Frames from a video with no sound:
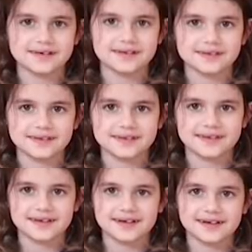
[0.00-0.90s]

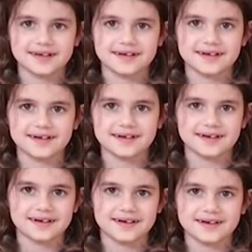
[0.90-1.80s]

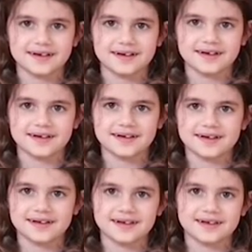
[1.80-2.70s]

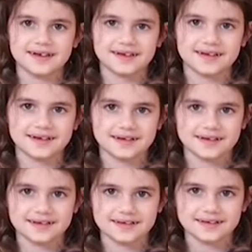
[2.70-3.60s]

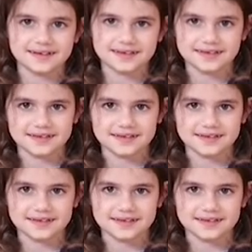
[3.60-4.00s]
(not speaking)